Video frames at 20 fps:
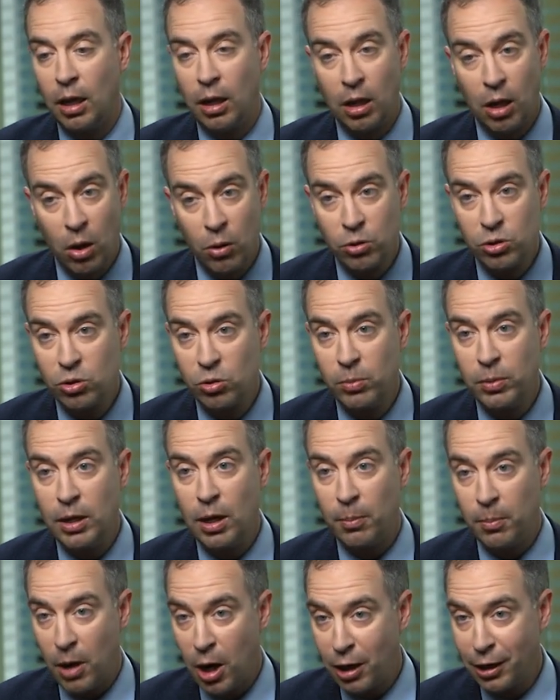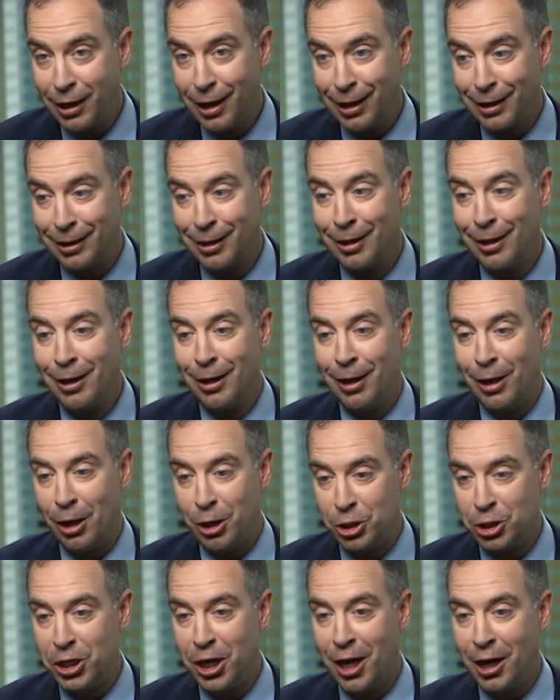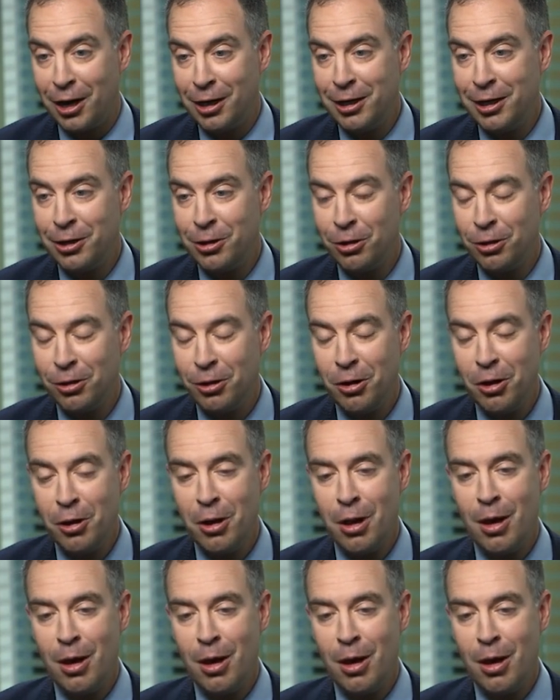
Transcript: close to be a market share leader,